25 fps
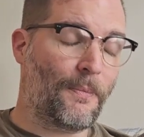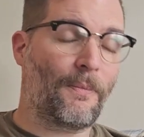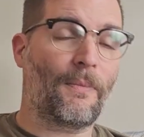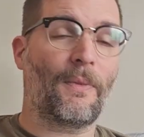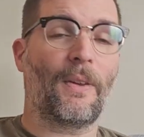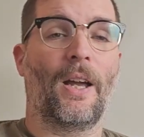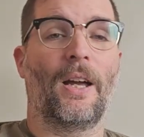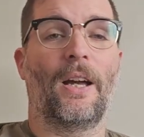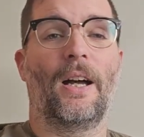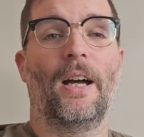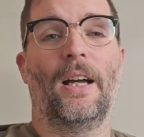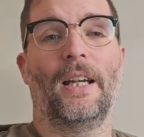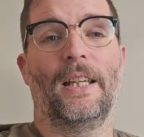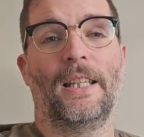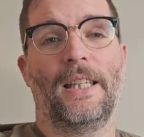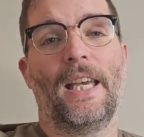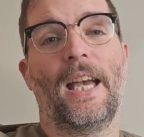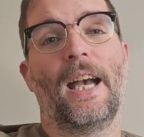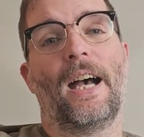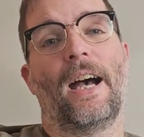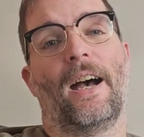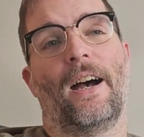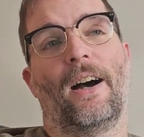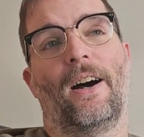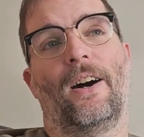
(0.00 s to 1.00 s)
uh,
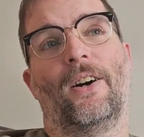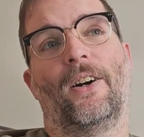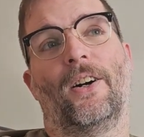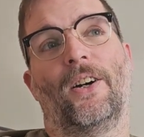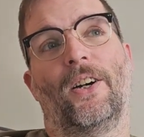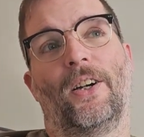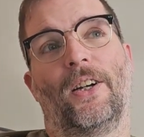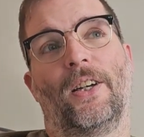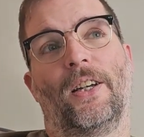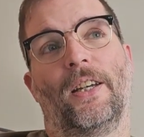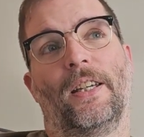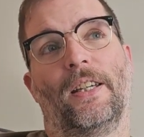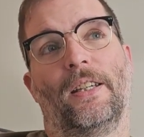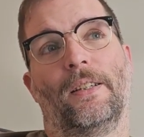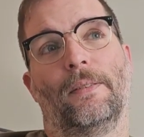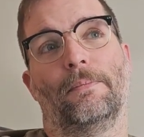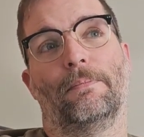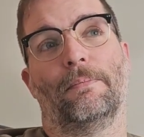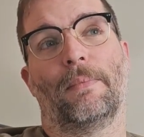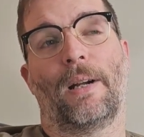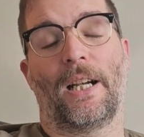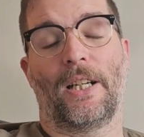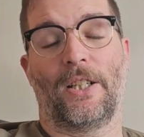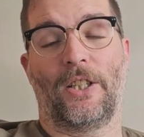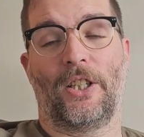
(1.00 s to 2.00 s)
yeah, I
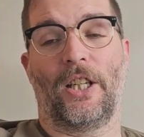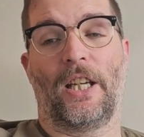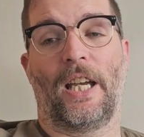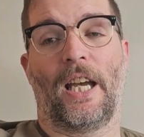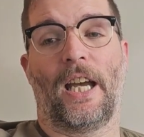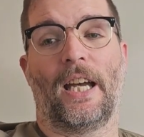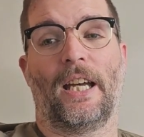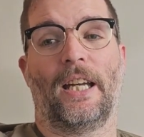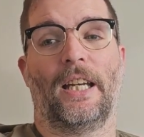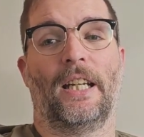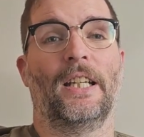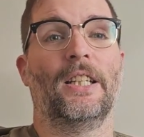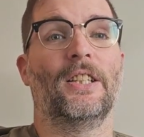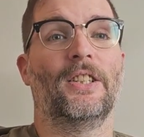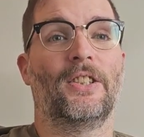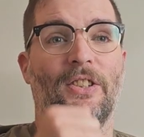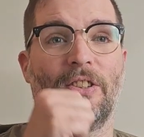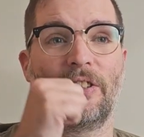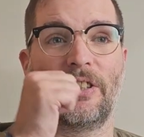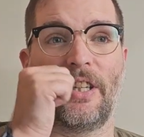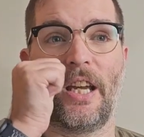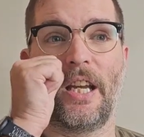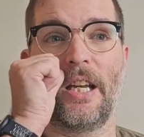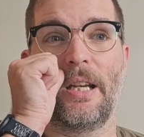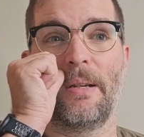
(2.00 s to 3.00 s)
managed to get an
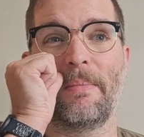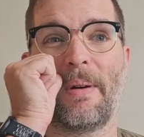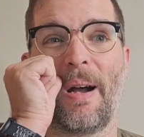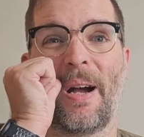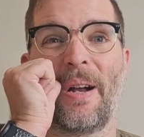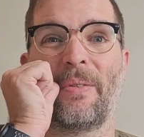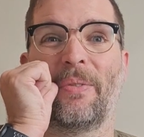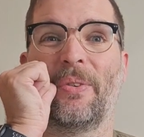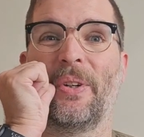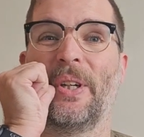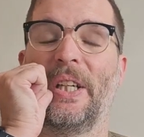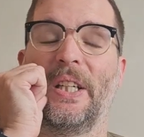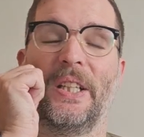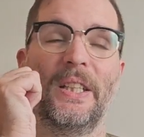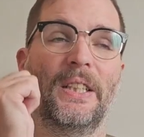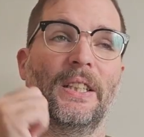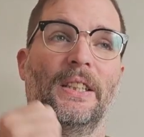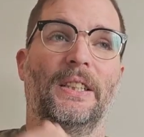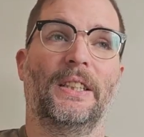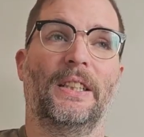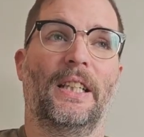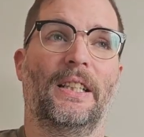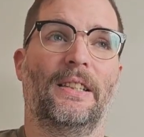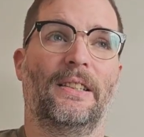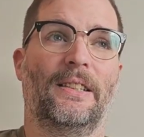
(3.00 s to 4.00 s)
insane amount of reading
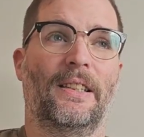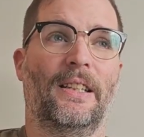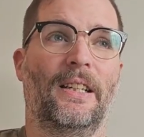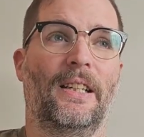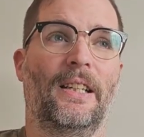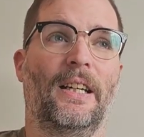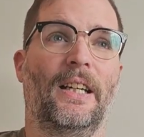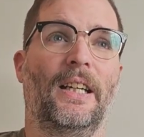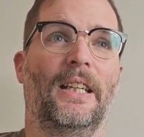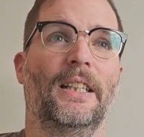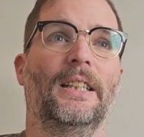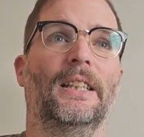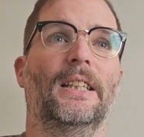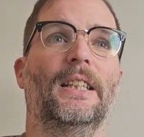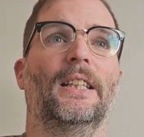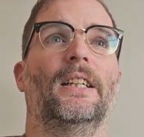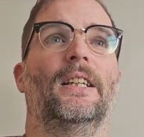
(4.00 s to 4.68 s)
done yesterday.